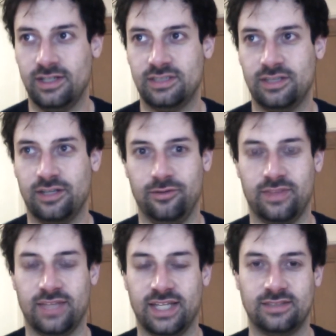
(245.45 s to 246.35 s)
So
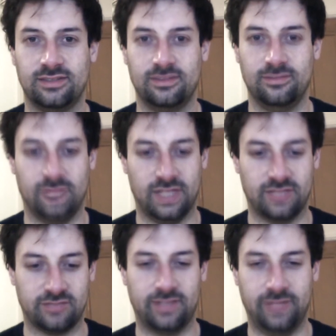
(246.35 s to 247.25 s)
that's
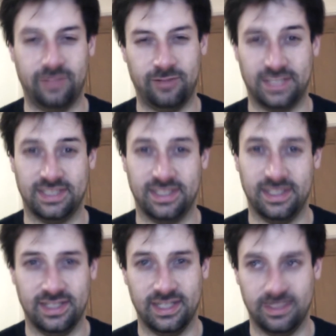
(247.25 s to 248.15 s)
what I mean when I say
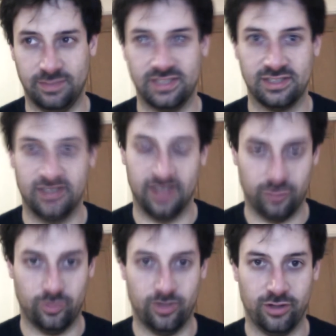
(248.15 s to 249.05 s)
today's been
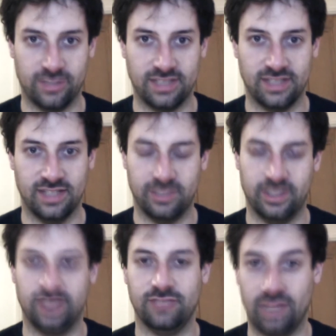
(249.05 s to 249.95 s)
slow progress, and that's
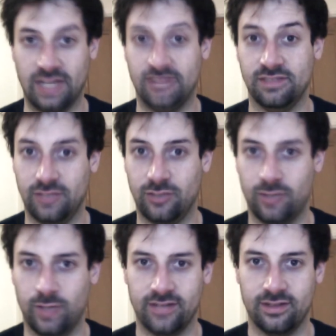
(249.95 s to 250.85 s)
why it's a relatively
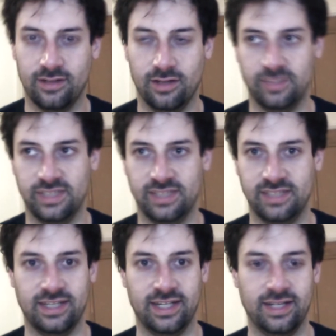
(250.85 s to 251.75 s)
quick update
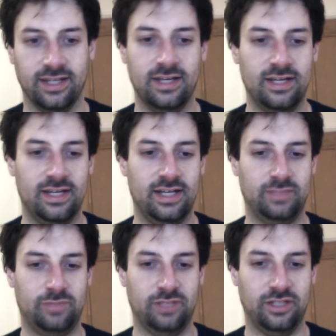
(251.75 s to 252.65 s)
today.
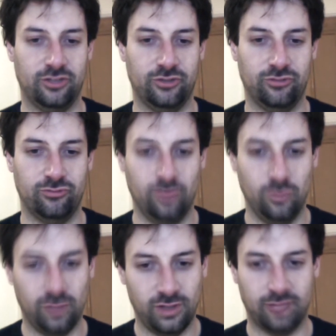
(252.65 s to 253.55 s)
It's been a
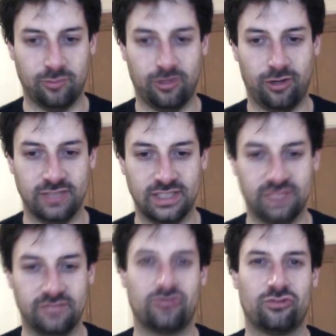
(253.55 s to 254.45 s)
grueling process
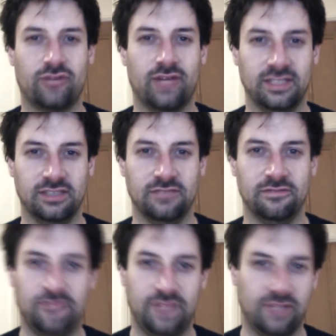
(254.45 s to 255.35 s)
of trying to
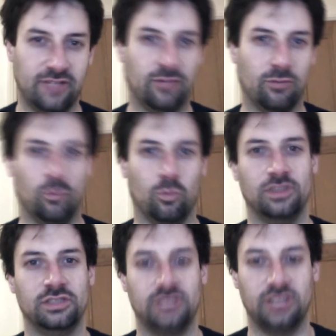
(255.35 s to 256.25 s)
figure out
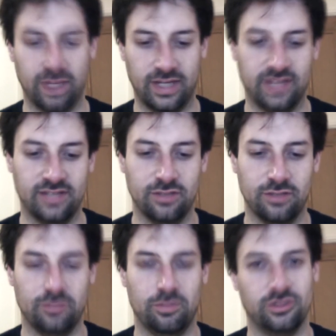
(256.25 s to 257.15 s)
what's going into
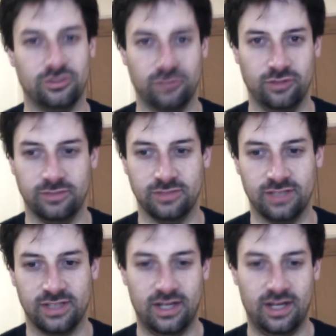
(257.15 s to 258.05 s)
the boss
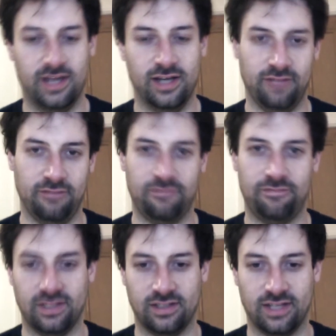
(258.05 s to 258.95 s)
rooms, and I've
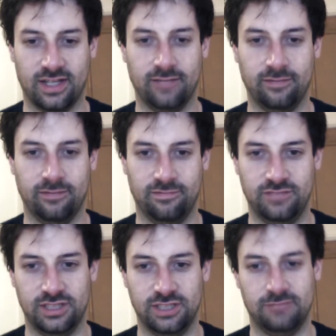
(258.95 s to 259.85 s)
felt like I've
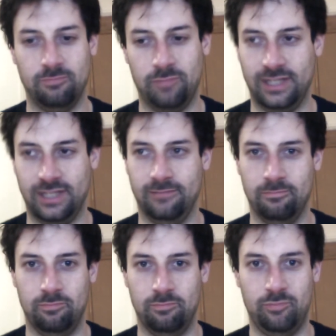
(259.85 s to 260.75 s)
just
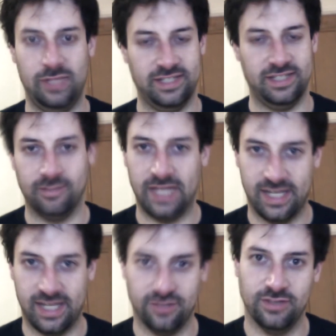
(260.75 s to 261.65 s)
been beating my
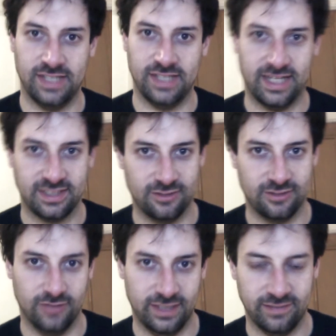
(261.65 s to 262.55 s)
head on the desk
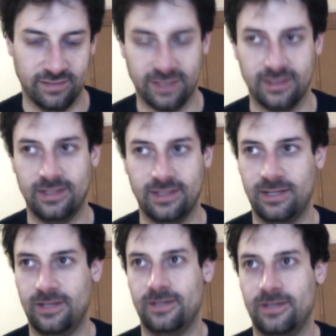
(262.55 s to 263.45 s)
all evening.
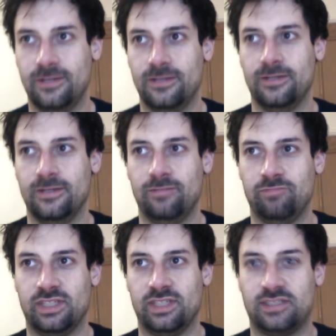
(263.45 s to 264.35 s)

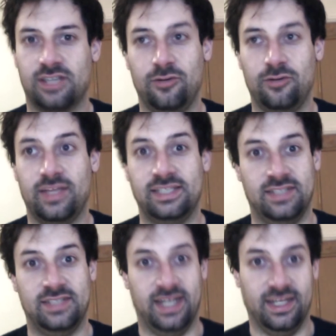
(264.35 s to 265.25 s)
So
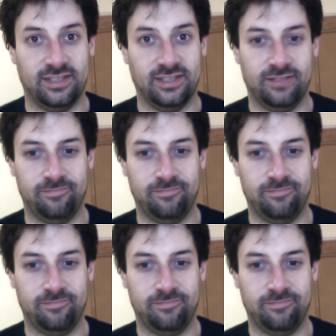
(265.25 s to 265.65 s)
there's that.